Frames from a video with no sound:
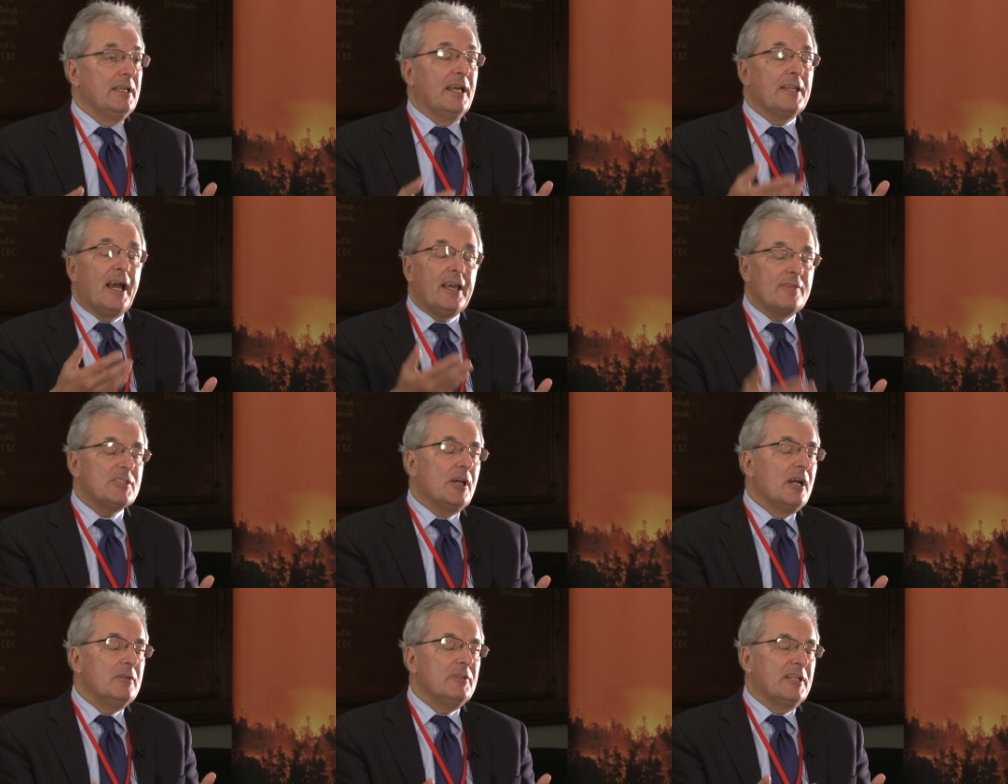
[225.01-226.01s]
and I have to
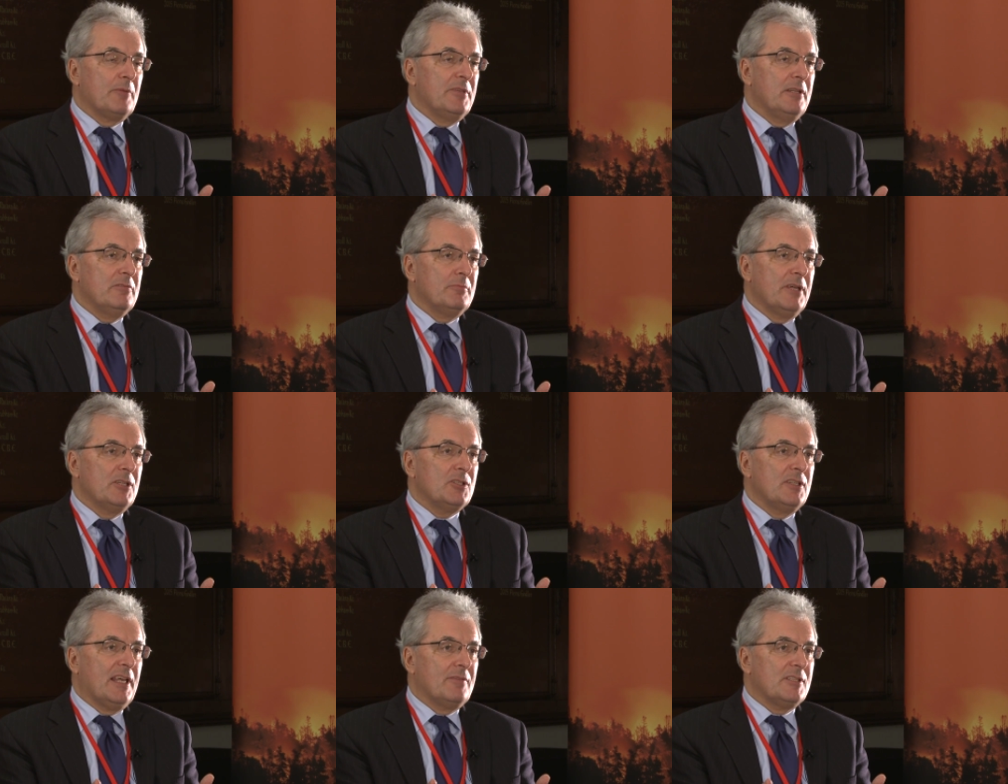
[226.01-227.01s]
overcome the
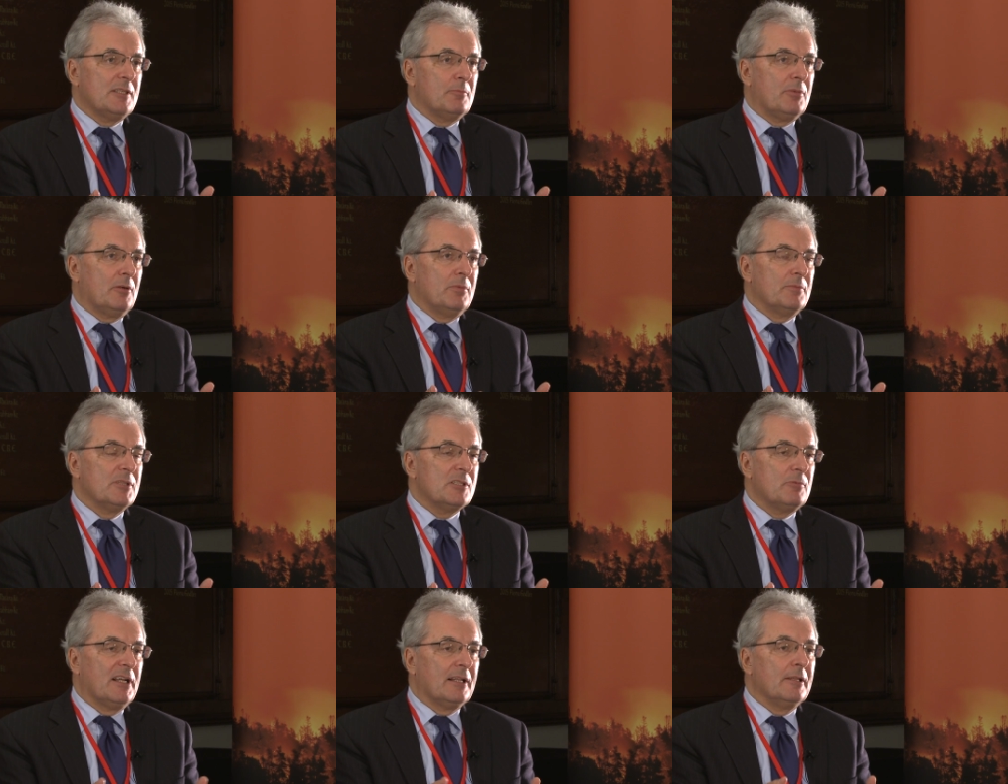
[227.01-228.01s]
information deficit problem
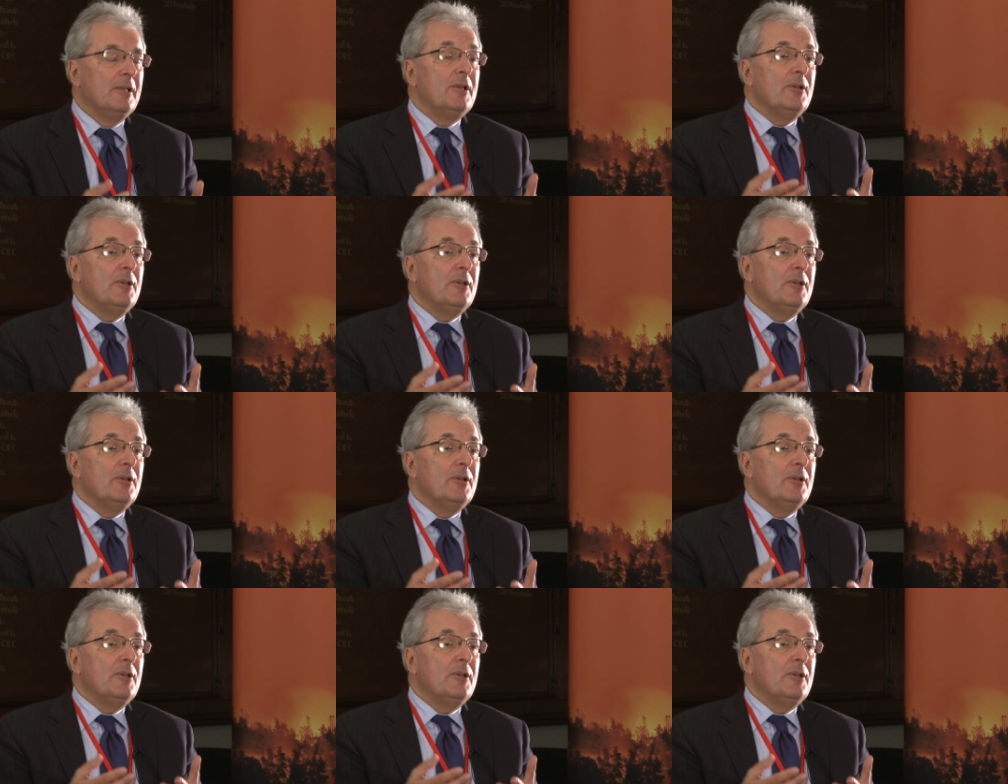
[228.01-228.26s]
as well.